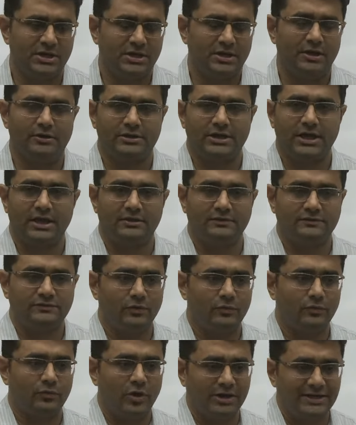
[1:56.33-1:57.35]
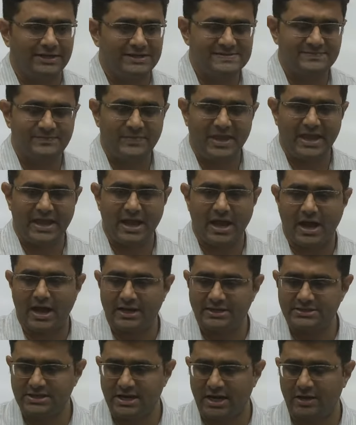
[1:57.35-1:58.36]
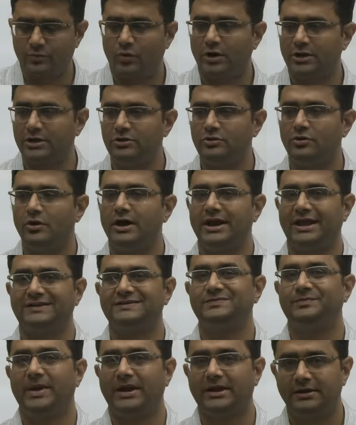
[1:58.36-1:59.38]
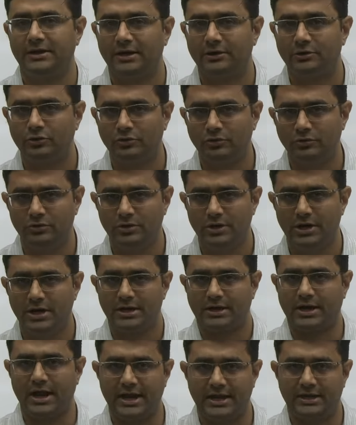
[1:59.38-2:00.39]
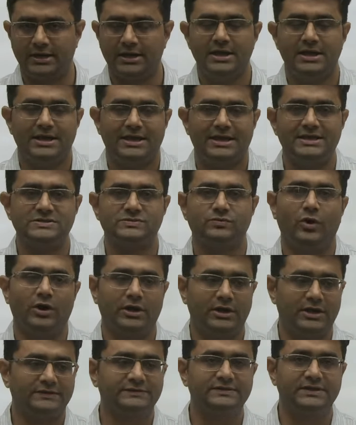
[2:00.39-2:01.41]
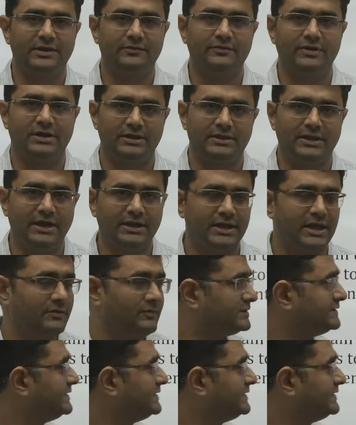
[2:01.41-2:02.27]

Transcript: Okay, so what is being asked and what you are expected to write is what is given in that keyword.